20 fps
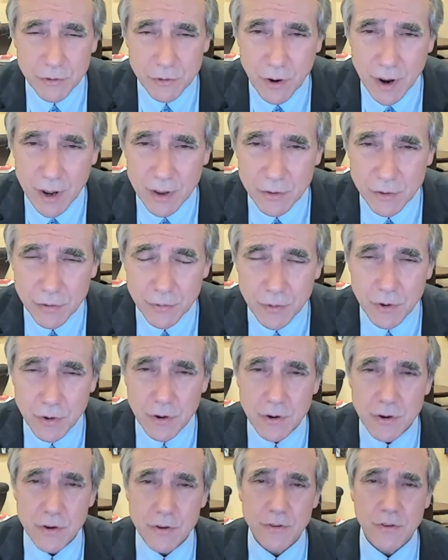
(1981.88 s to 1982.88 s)

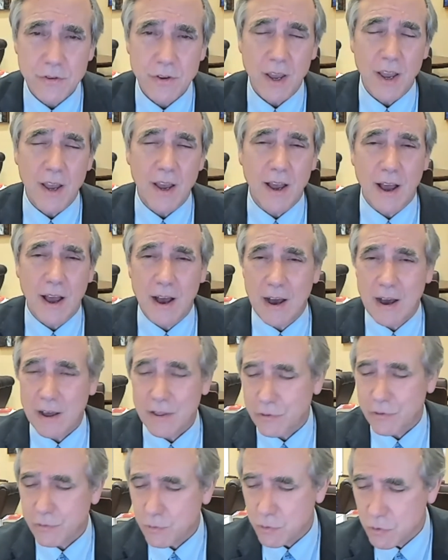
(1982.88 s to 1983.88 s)
transfers,
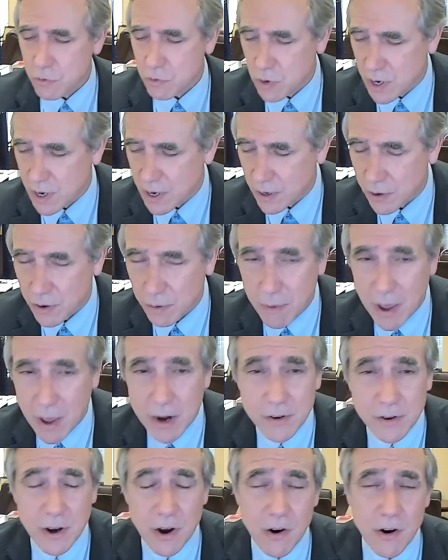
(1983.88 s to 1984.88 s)
through
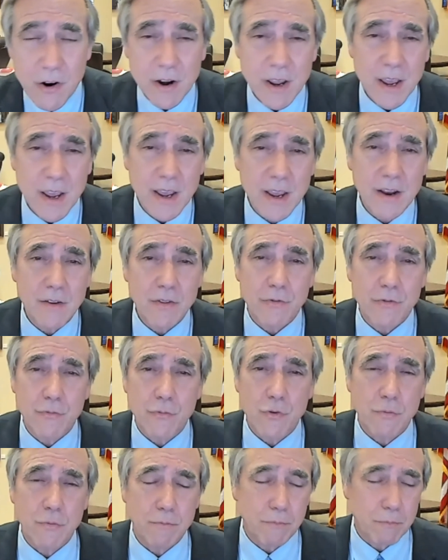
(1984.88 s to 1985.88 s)
humanitarian aid,
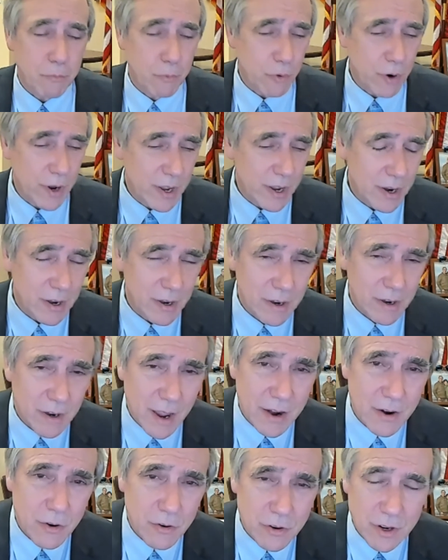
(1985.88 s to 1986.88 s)
through bringing
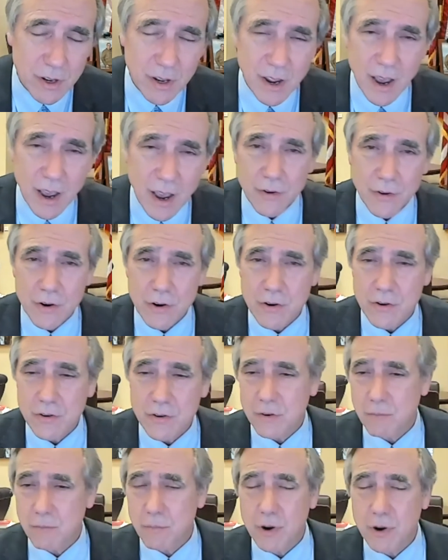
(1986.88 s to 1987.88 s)
NATO together,
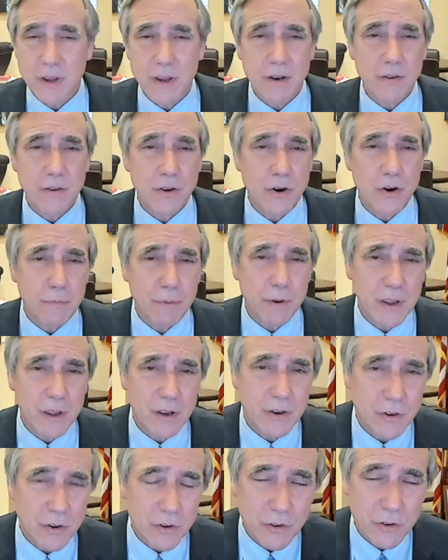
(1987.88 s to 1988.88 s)
to bringing the
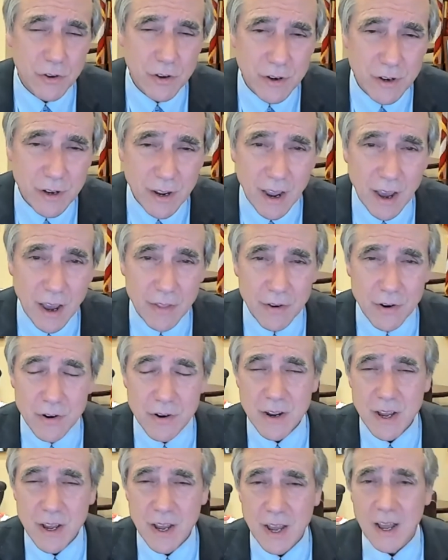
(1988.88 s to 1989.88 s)
European Union
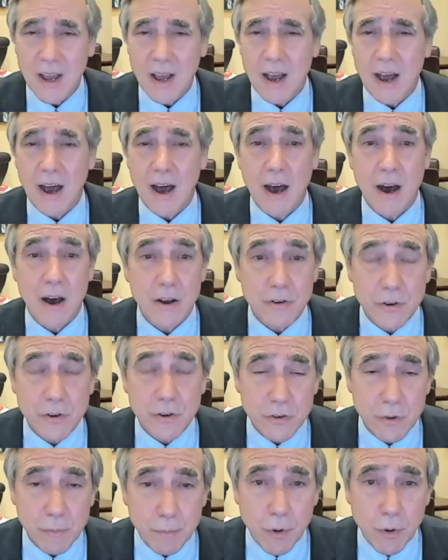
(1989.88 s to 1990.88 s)
together, to
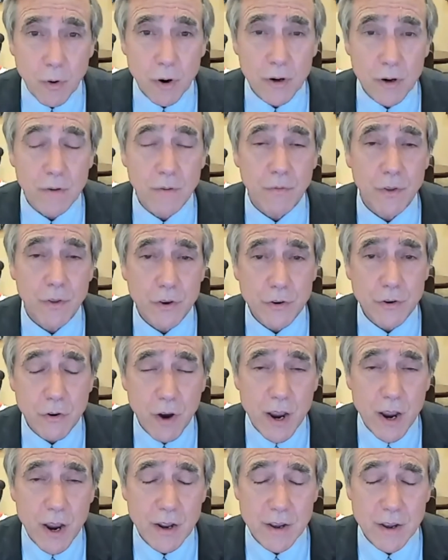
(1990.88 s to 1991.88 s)
support the
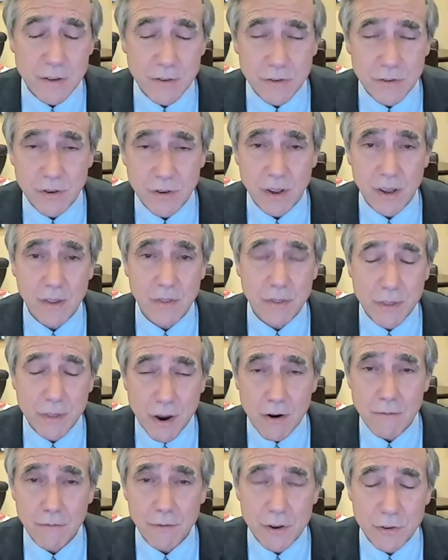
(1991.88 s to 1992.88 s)
Ukrainians in
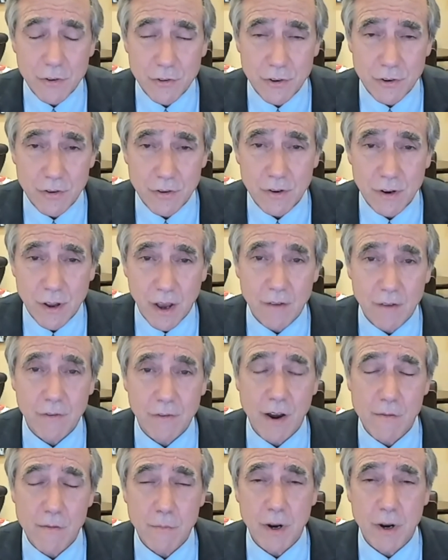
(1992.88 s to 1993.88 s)
their vision of
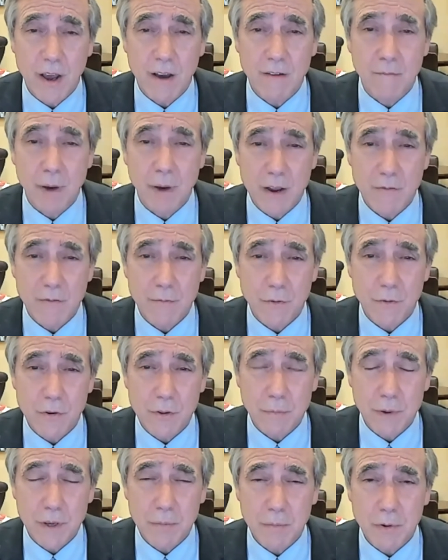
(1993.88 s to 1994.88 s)
government of by and for the
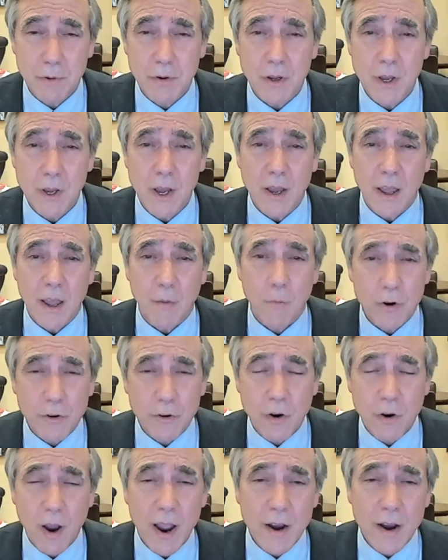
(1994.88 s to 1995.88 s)
people. We're
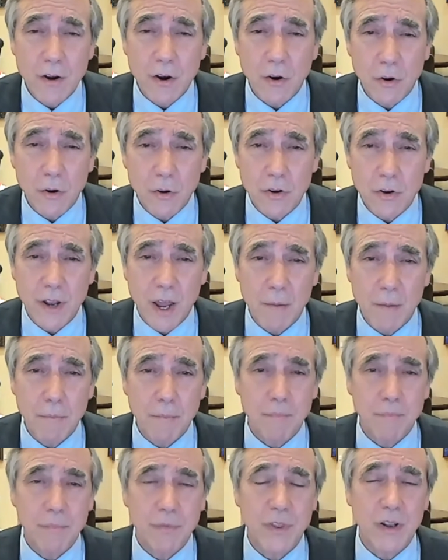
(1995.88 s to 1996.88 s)
trying to hold up
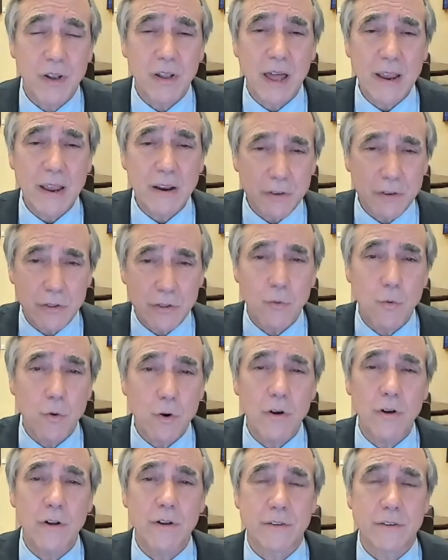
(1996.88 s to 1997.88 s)
the light to the
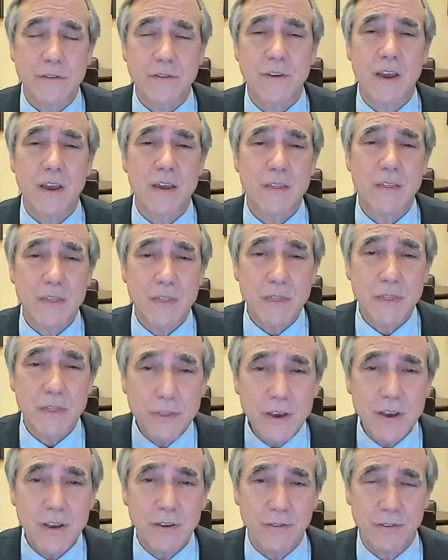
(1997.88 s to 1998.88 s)
world to say,
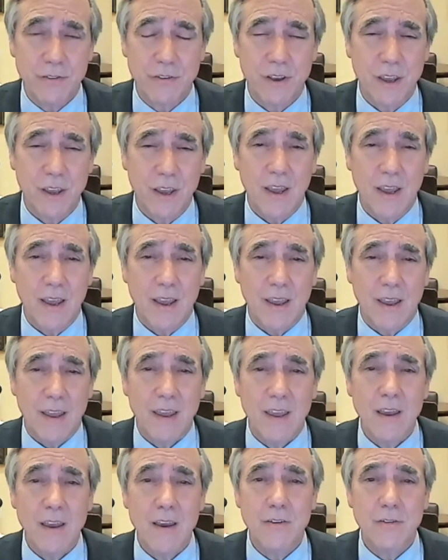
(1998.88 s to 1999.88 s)
this
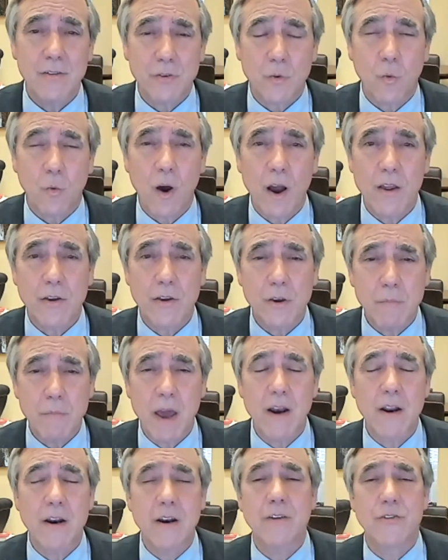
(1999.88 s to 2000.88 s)
is what
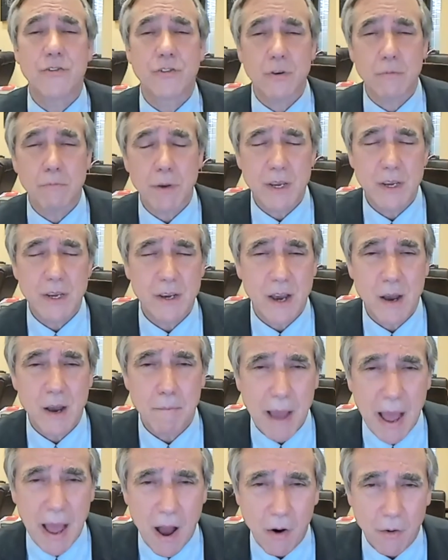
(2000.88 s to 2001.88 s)
humanity should be
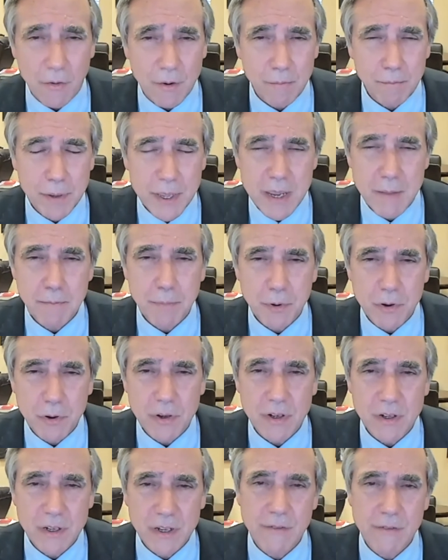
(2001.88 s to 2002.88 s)
about.
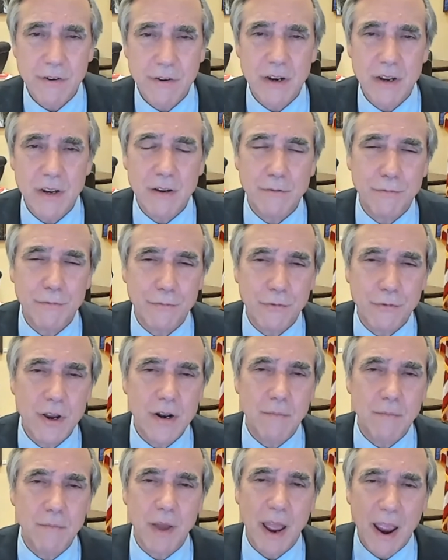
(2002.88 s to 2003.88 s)
People living in
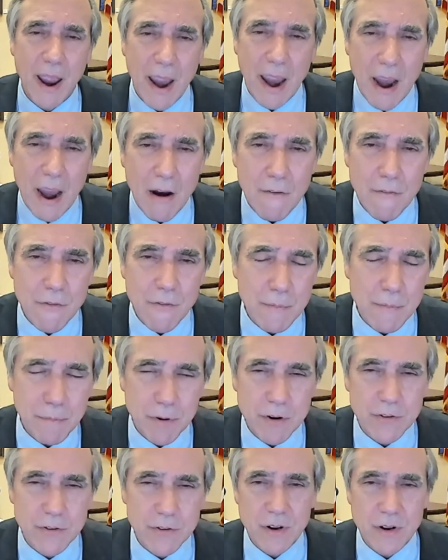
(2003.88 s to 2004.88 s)
freedom, every
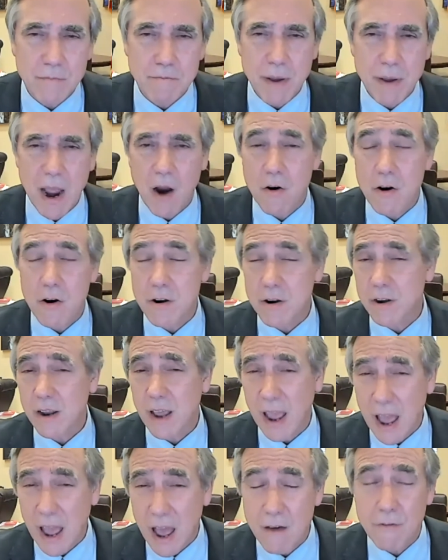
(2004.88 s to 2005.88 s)
person empowered to
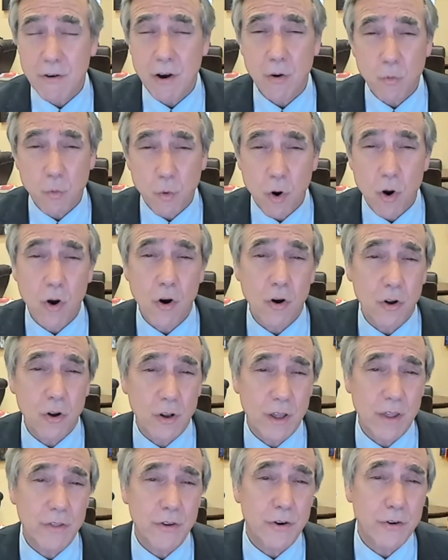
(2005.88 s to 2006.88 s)
have a
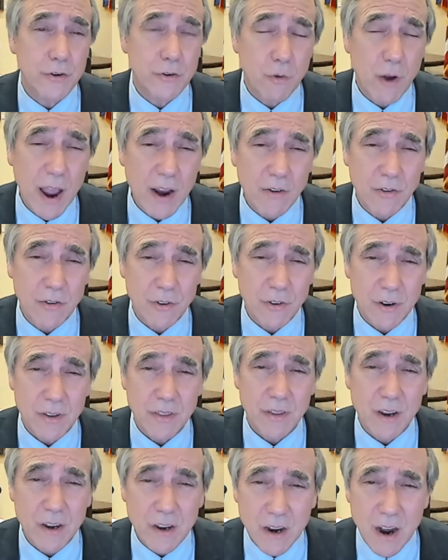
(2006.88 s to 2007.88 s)
role in the direction,
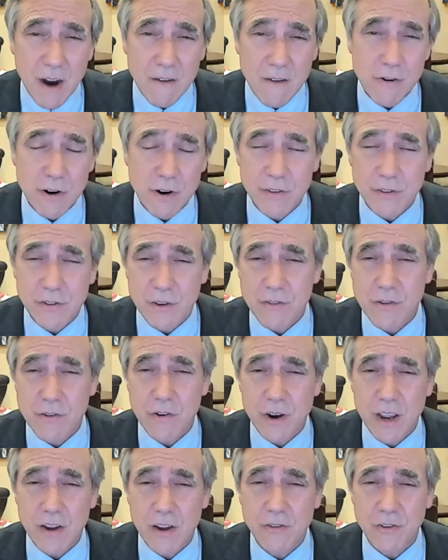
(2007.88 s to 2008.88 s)
the governance of their
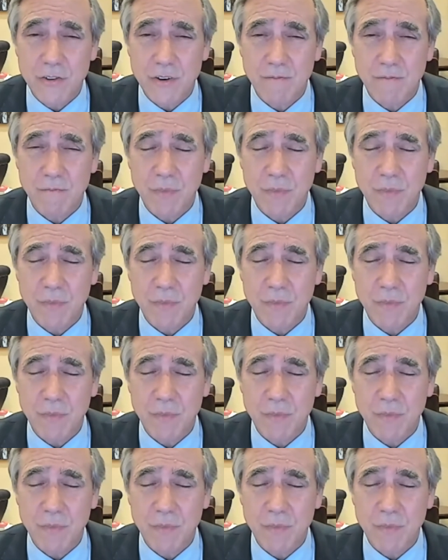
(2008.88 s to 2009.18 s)
nation.